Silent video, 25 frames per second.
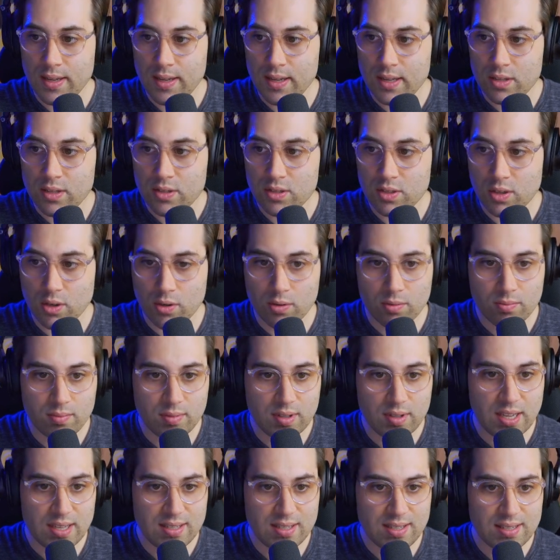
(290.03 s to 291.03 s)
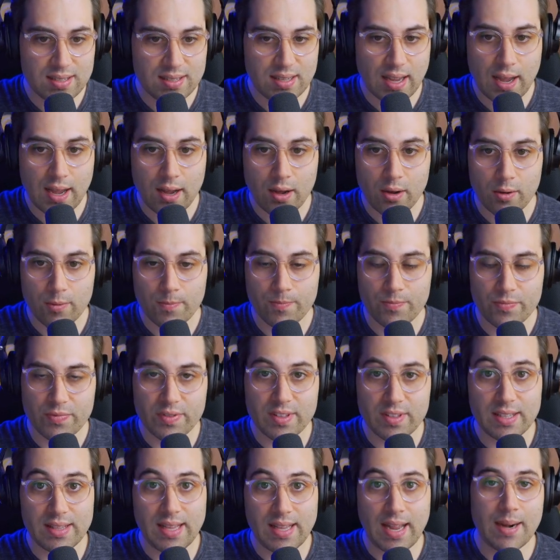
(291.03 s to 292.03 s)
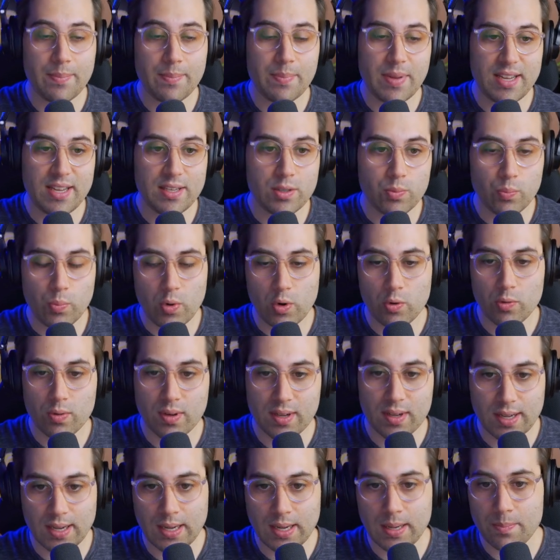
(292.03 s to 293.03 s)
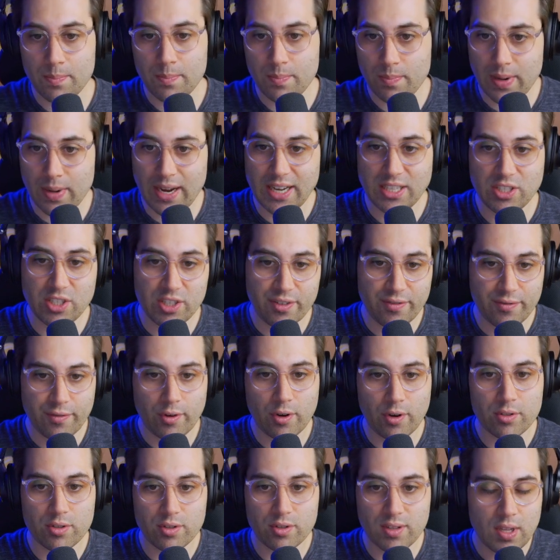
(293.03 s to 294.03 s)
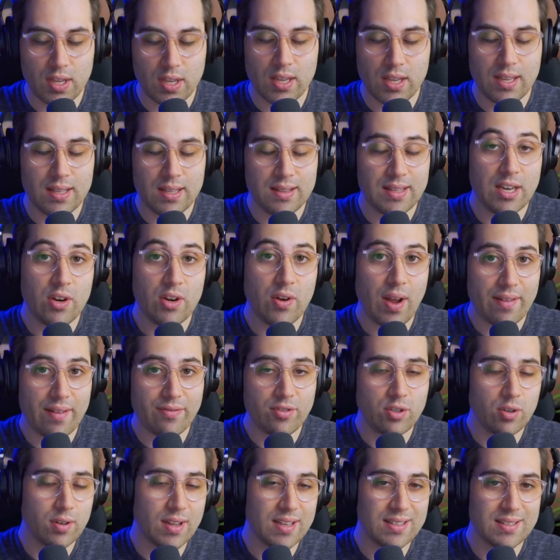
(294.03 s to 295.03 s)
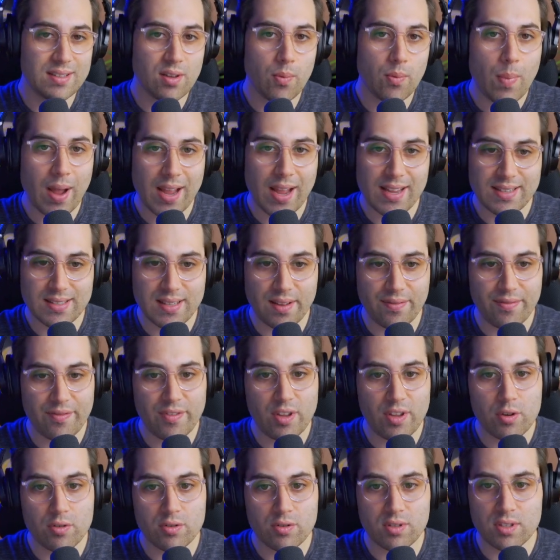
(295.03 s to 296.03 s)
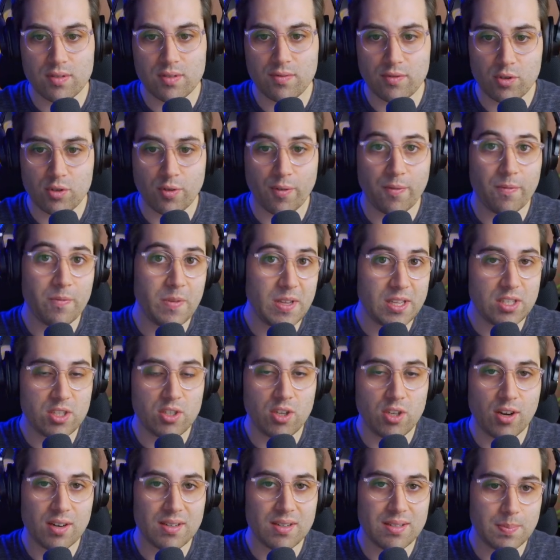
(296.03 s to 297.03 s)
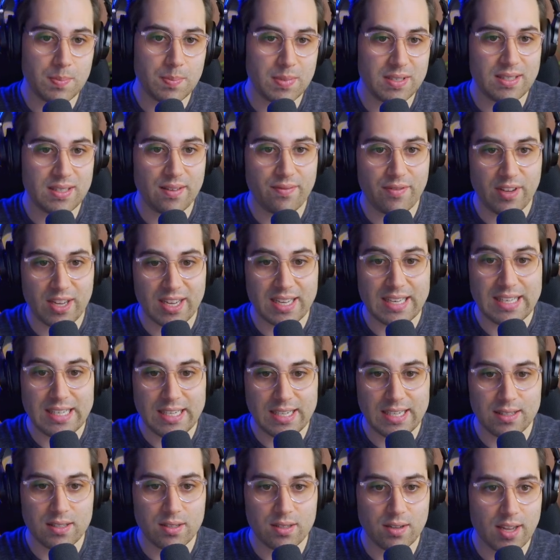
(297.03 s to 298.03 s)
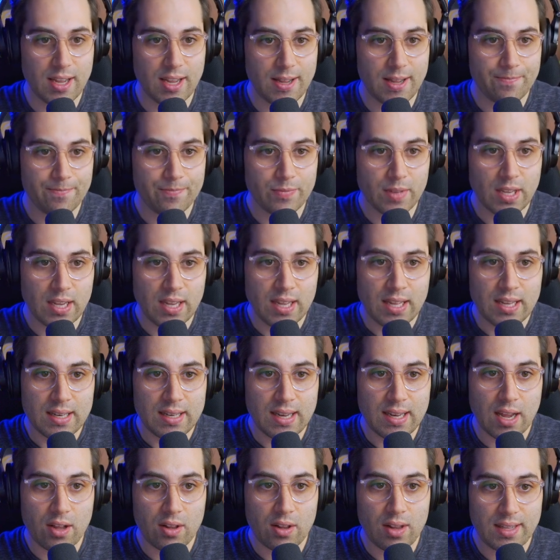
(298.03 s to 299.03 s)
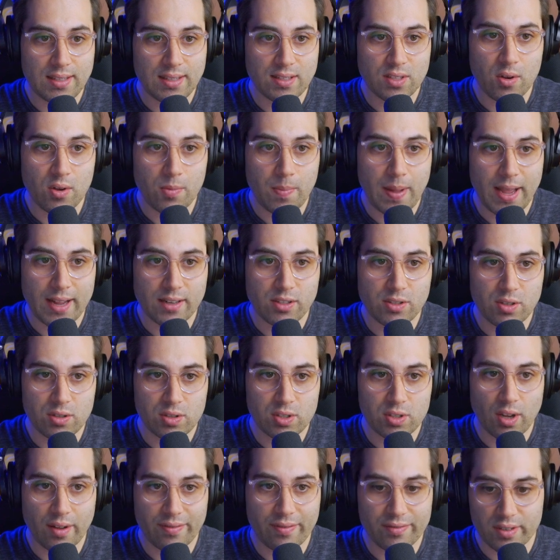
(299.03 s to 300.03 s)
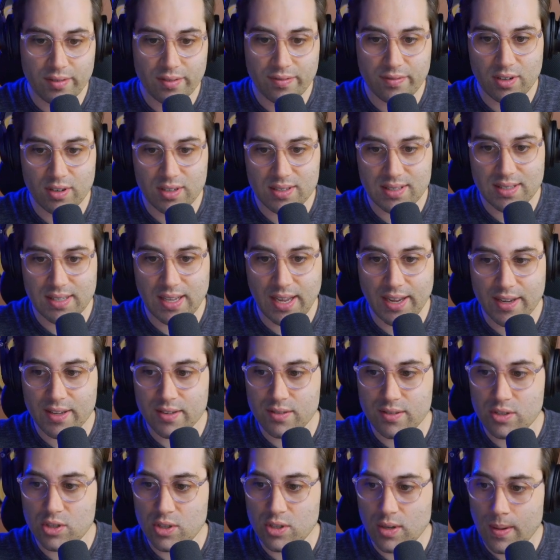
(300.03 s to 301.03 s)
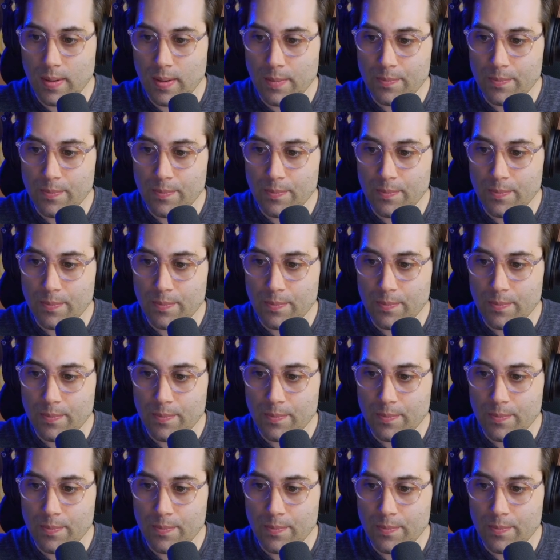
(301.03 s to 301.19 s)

So this is how the database will come by default, okay? Then you have to customize the fields to fit your specific needs, okay? Now, let's go back to Softr for a second.